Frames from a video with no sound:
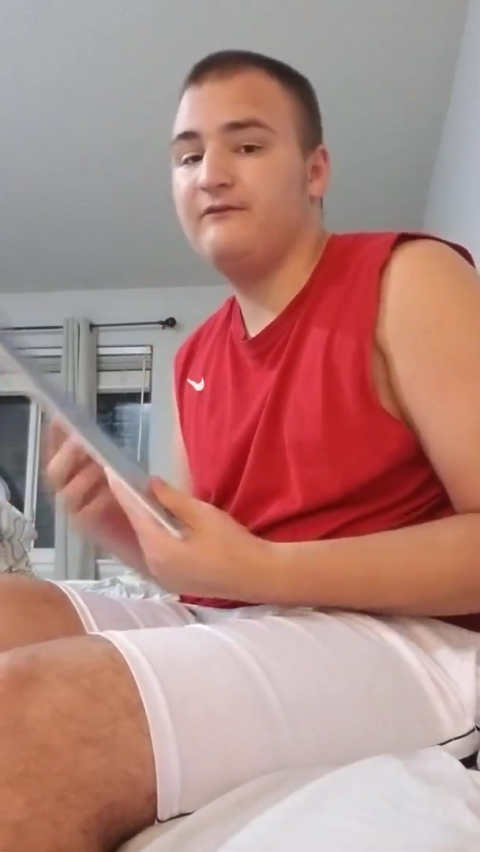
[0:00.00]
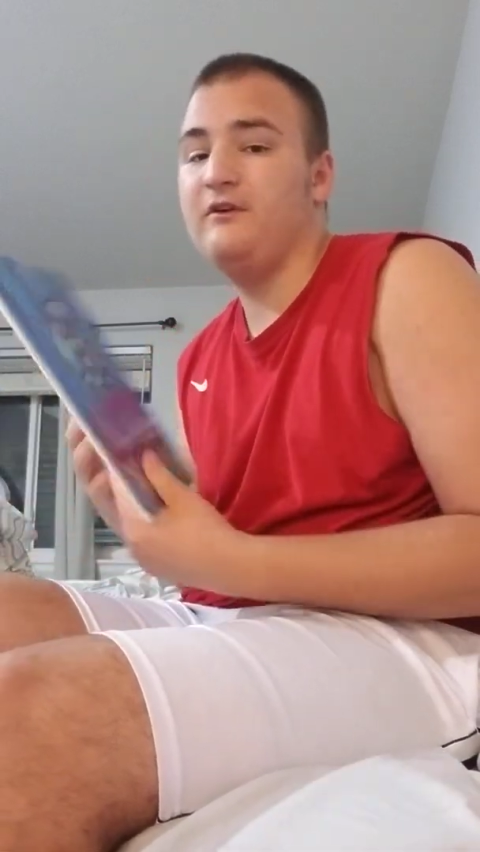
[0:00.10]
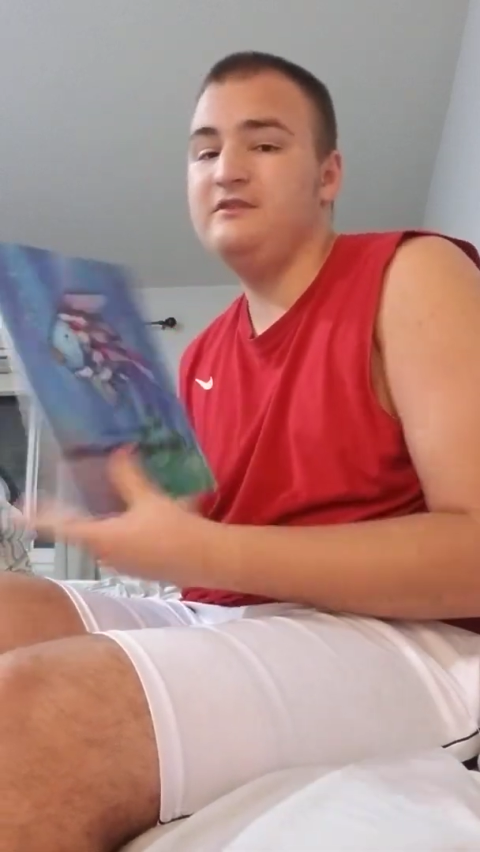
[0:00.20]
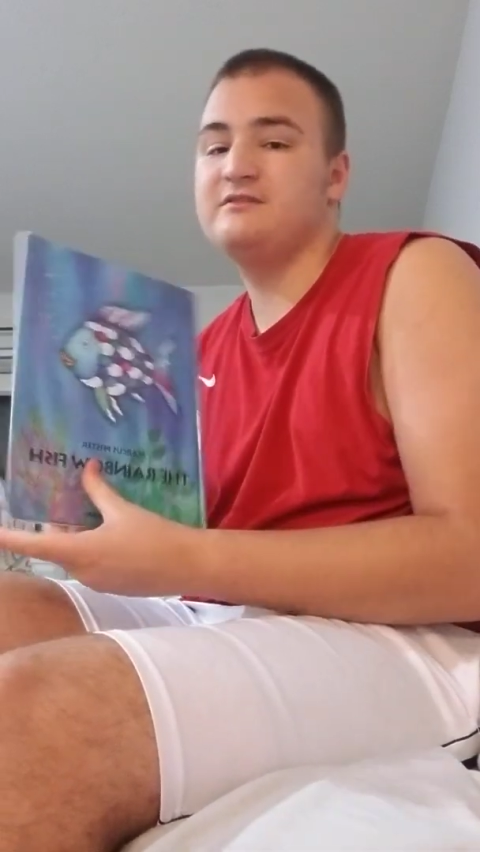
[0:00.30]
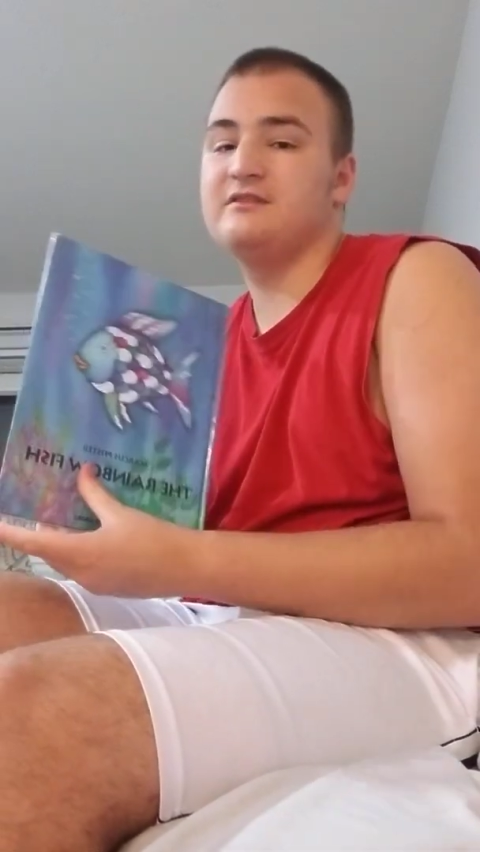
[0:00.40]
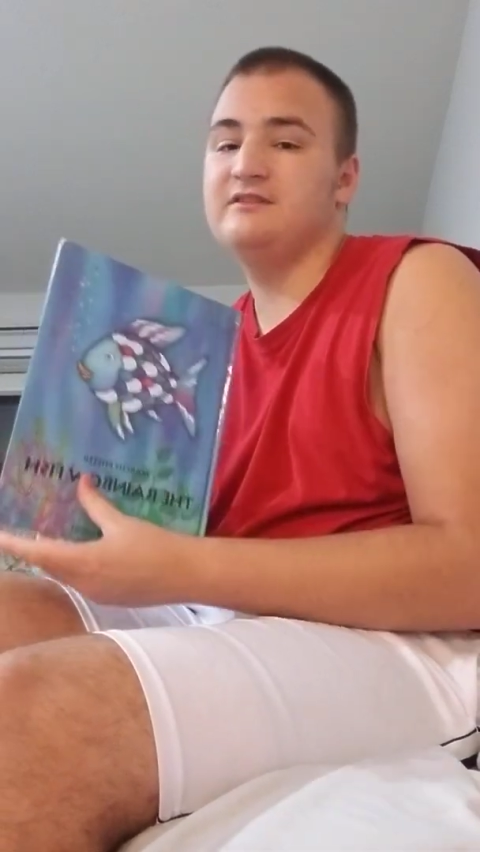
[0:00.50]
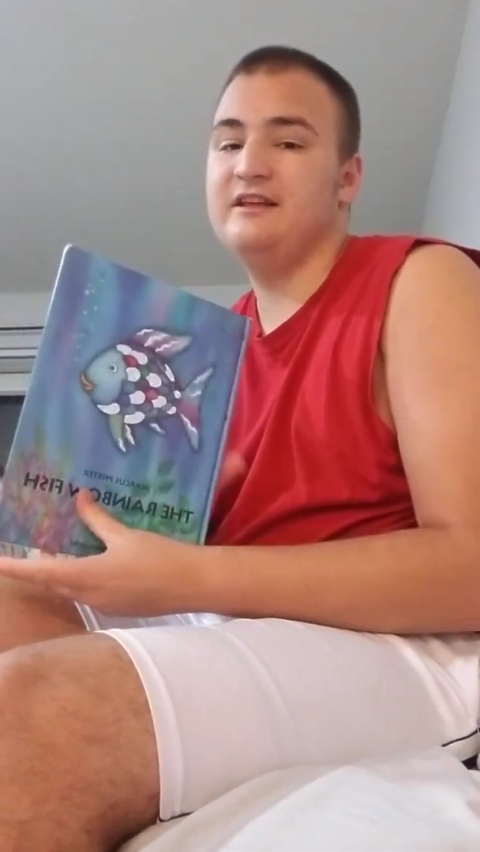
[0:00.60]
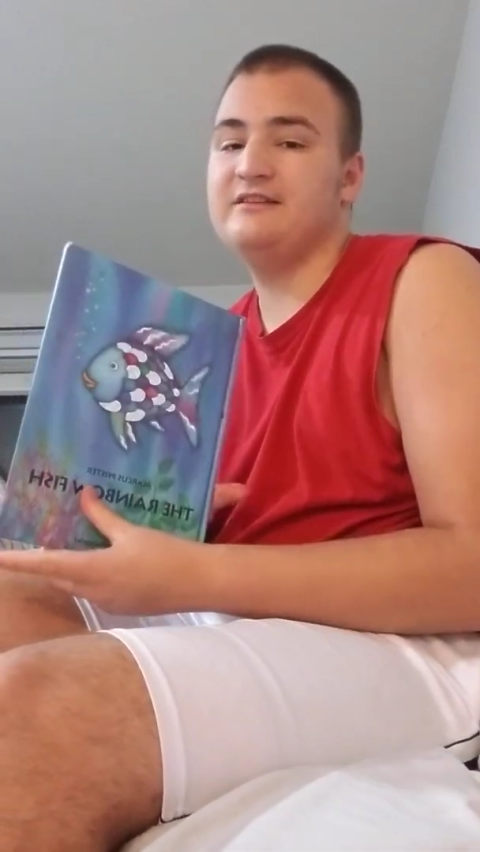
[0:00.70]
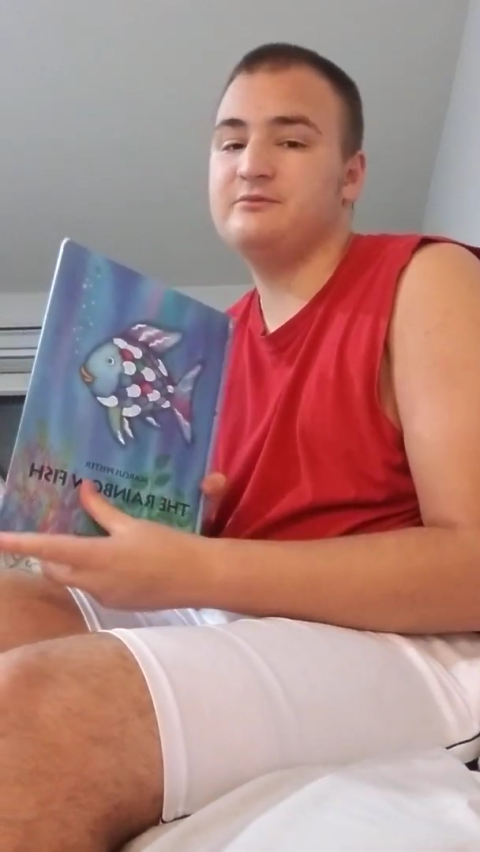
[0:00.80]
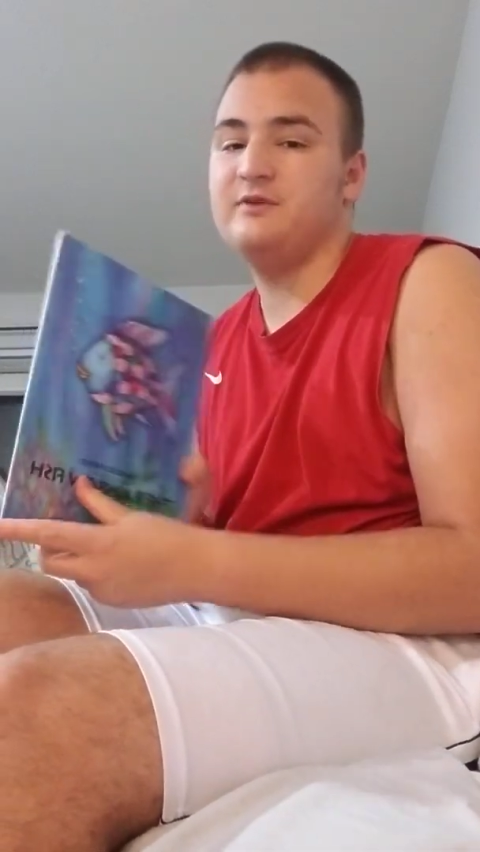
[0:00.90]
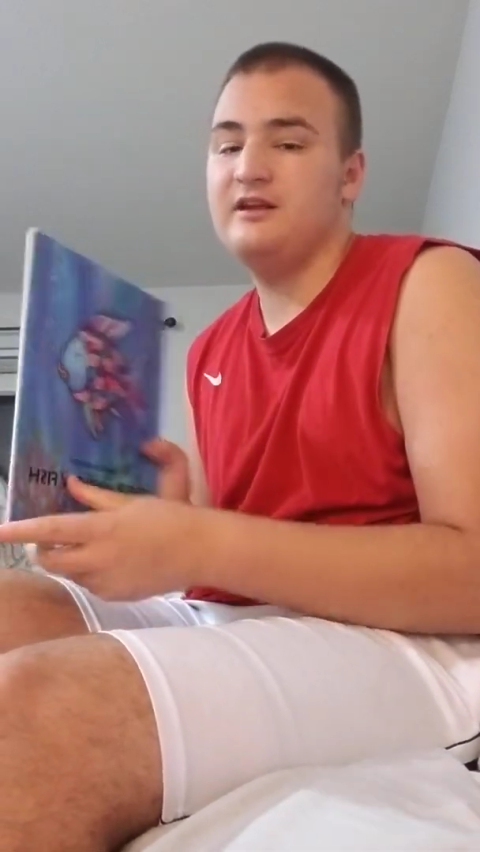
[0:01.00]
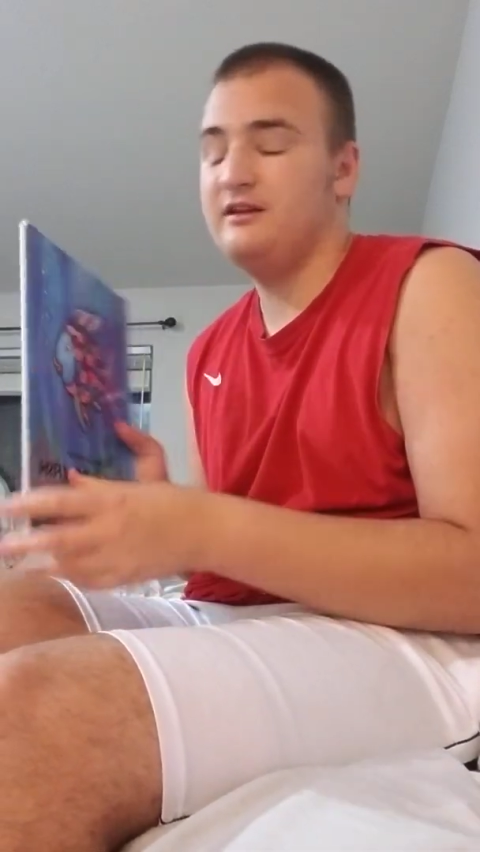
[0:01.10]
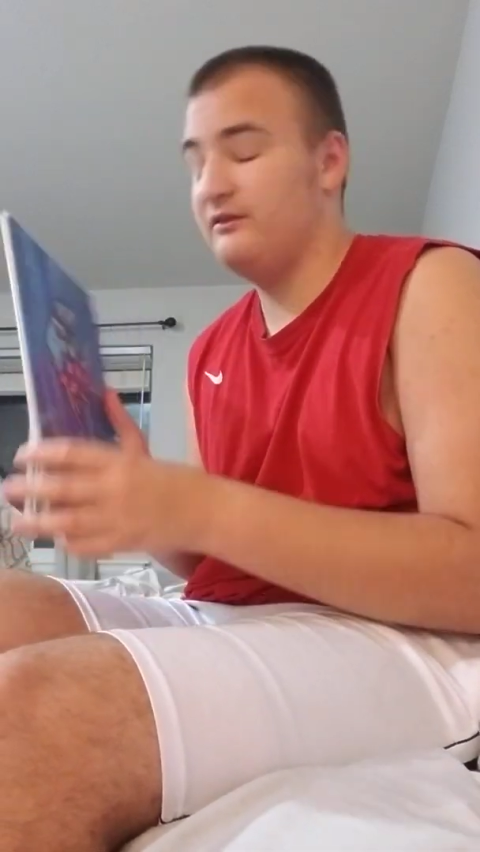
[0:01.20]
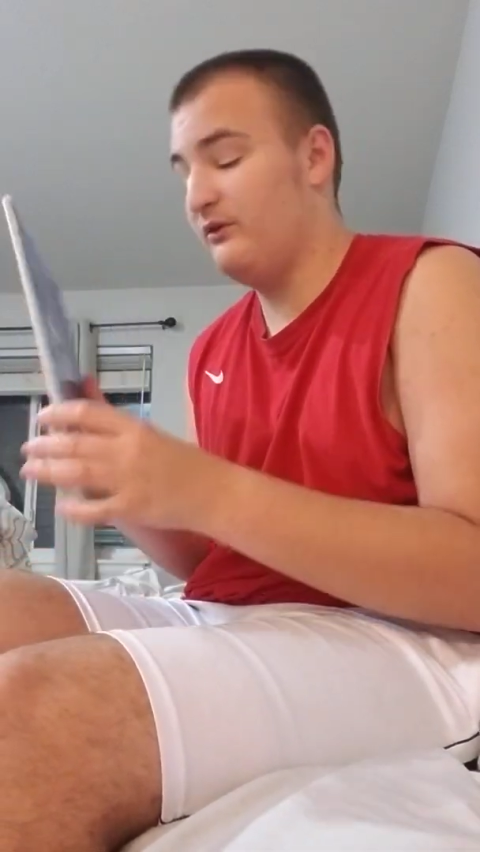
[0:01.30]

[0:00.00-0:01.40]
First, let's read